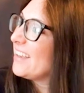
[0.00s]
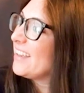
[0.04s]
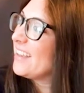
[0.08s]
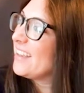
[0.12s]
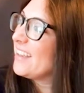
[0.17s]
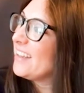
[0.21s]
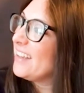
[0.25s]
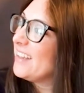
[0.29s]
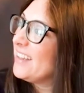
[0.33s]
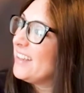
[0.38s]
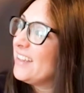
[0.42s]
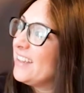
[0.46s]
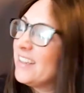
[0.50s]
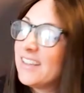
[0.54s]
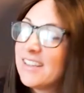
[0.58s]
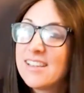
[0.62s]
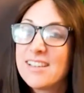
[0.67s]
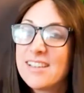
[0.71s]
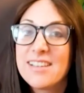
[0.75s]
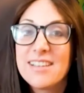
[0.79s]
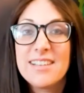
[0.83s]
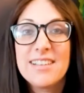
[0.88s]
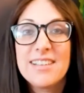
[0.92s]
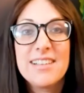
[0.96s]

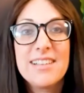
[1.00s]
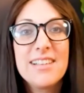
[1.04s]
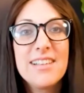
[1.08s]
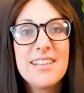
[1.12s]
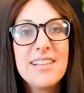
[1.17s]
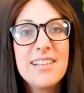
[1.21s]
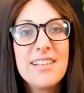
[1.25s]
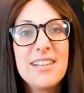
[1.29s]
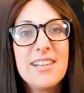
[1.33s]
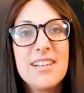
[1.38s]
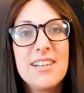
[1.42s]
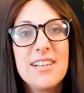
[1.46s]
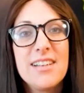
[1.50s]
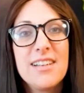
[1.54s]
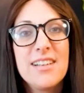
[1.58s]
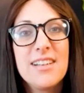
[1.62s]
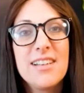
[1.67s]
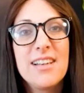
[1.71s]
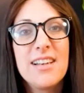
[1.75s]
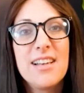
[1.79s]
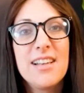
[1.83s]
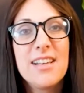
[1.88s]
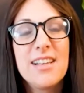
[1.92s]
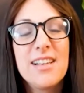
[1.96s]

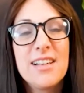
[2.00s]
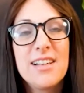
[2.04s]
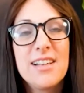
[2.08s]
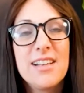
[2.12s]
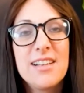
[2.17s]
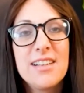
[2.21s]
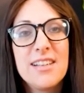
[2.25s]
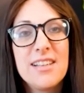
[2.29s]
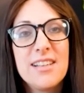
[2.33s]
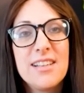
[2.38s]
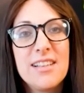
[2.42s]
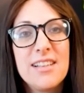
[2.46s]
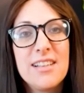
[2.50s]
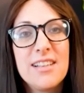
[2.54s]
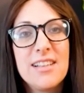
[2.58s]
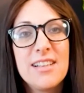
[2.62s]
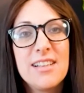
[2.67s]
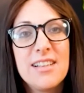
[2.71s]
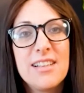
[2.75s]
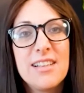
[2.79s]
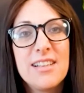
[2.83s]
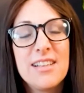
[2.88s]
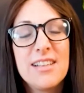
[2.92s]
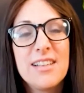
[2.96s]

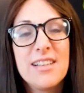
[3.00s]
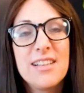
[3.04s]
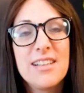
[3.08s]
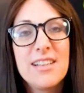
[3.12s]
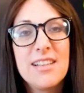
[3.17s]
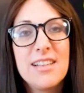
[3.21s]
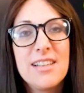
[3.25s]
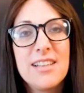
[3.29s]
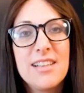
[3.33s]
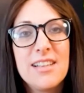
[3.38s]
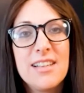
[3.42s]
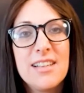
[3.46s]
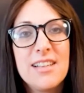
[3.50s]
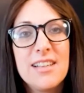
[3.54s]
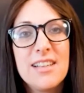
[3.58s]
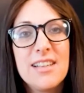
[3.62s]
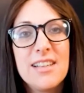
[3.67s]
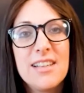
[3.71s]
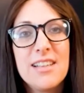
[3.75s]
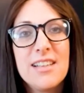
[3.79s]
The person shown says nothing.